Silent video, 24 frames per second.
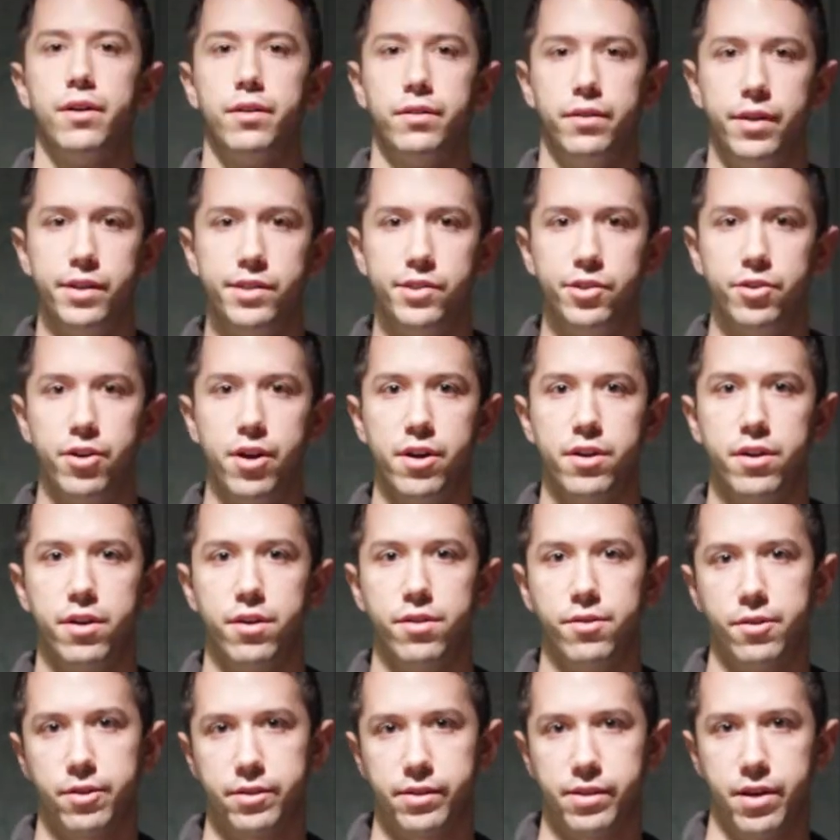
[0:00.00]
Let's try
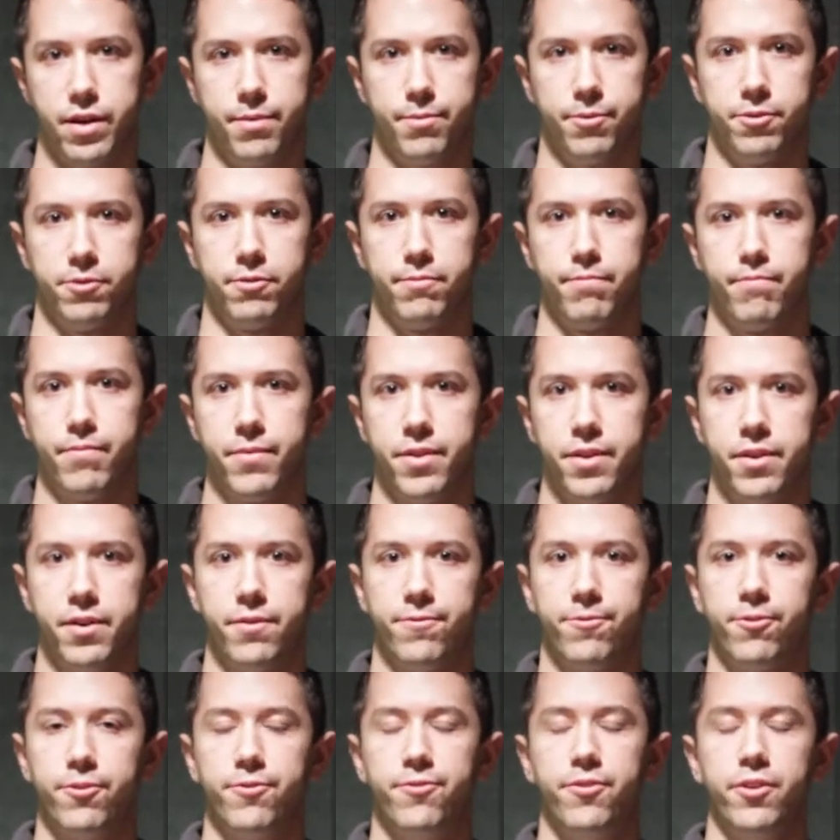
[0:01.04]
another example.
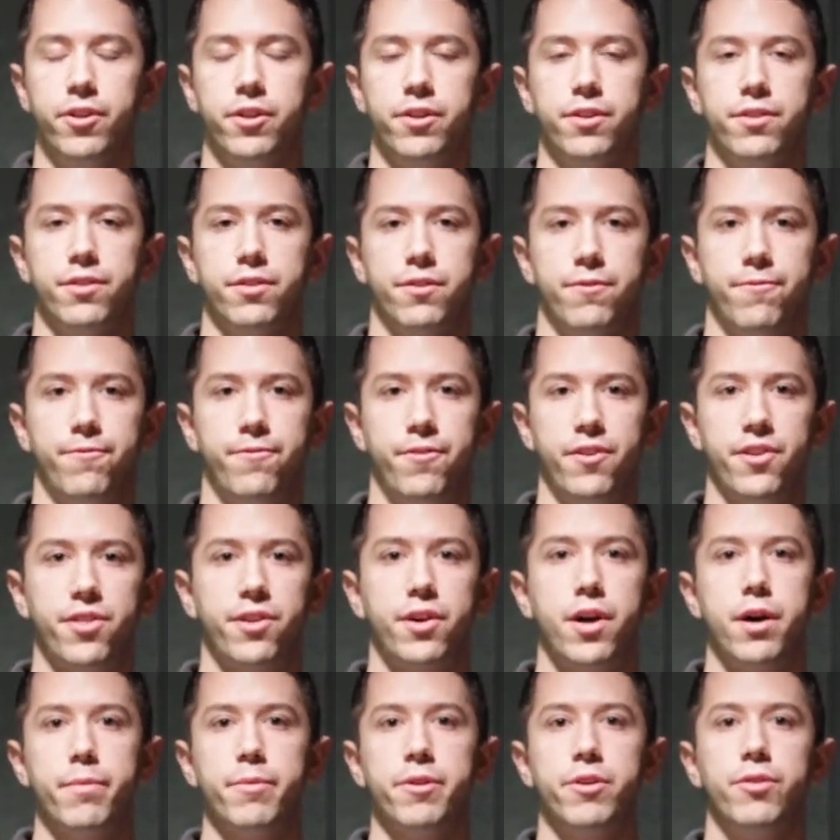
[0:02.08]
If we fill in the 5th
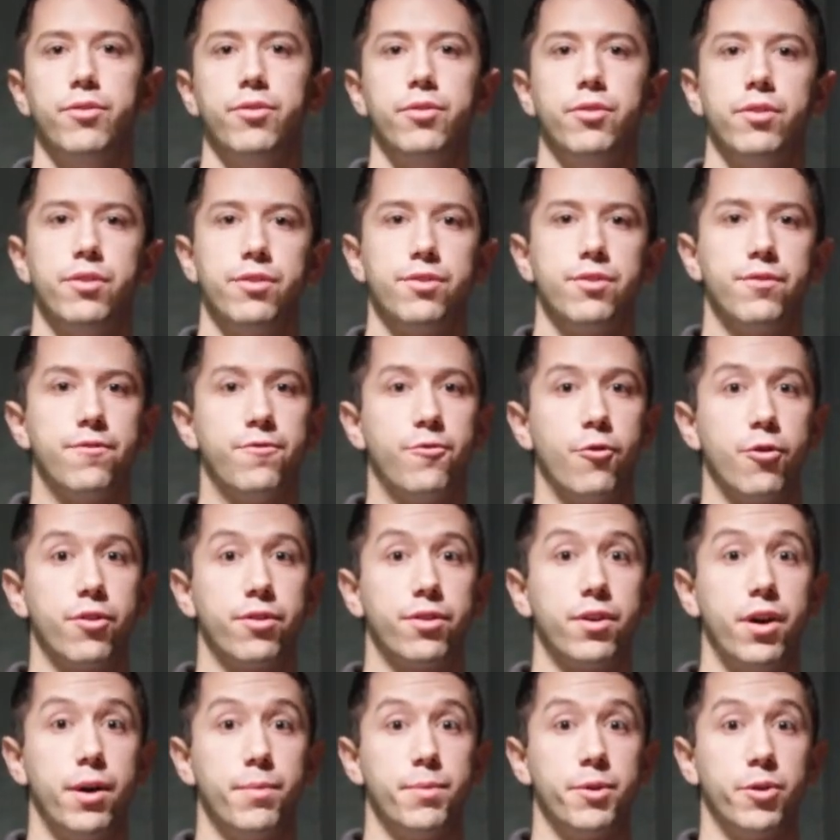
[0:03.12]
cubby hole, the
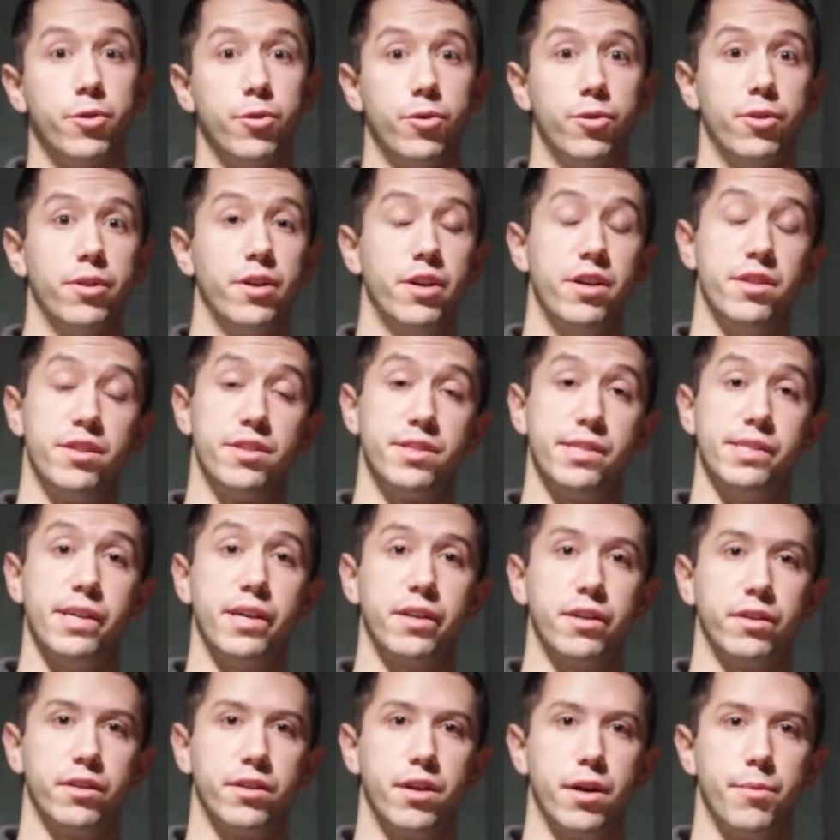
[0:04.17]
4th cubby hole, and the
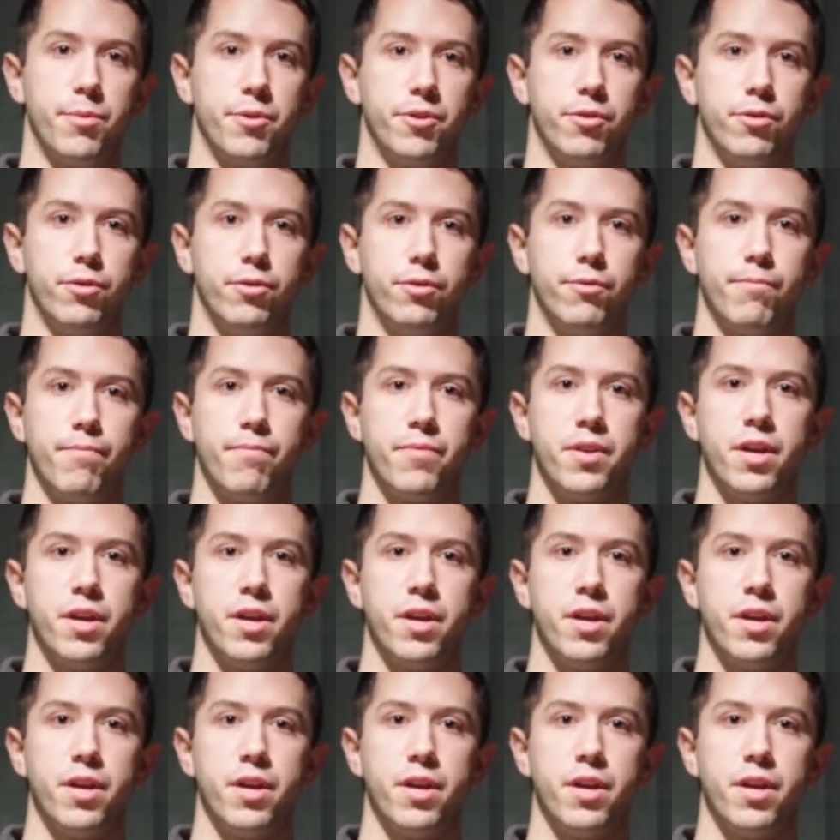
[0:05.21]
2nd cubby hole,